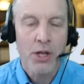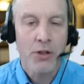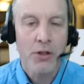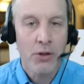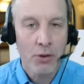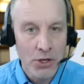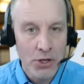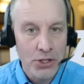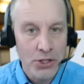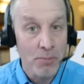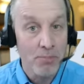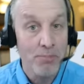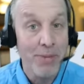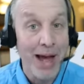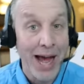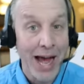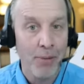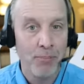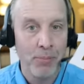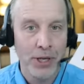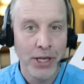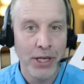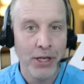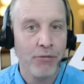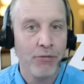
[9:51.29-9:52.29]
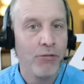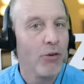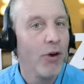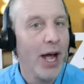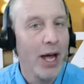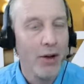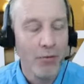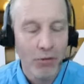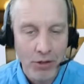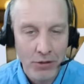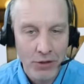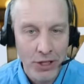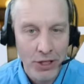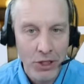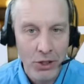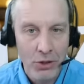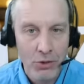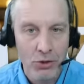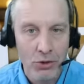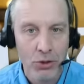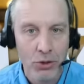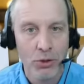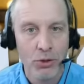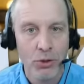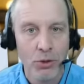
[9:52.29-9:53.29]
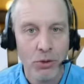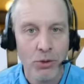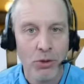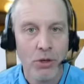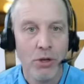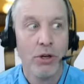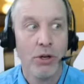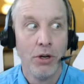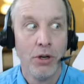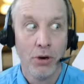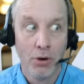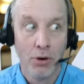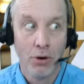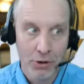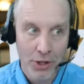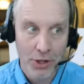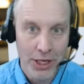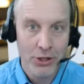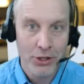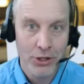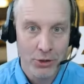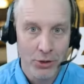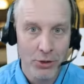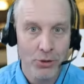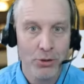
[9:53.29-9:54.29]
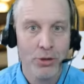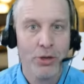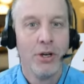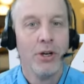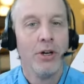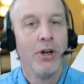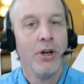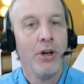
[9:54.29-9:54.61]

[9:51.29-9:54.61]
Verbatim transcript: there is a mapping for everything you do or they do